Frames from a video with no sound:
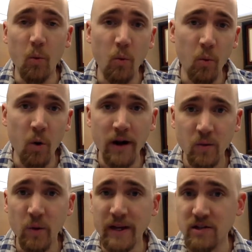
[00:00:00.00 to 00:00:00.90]

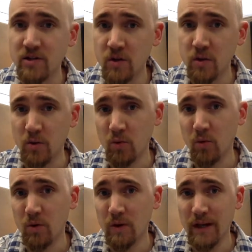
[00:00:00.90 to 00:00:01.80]
what we
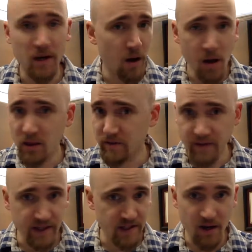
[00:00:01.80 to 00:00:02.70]
do in all of
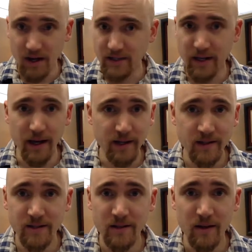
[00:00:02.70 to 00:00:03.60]
these
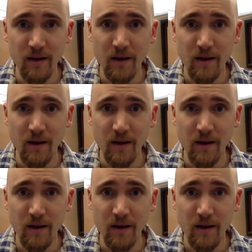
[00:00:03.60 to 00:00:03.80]
contexts